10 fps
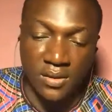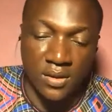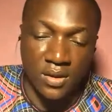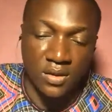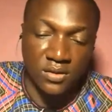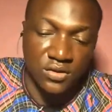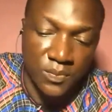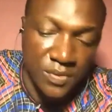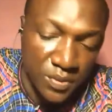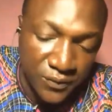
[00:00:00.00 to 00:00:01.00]
They also
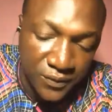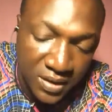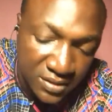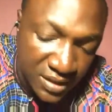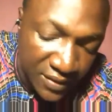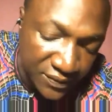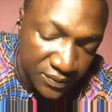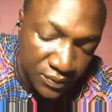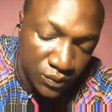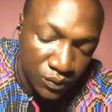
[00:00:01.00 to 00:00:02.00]
build for ourselves.
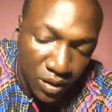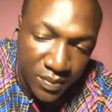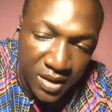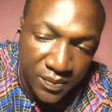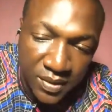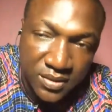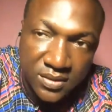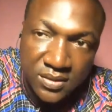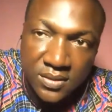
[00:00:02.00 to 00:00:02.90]
1 minute, please.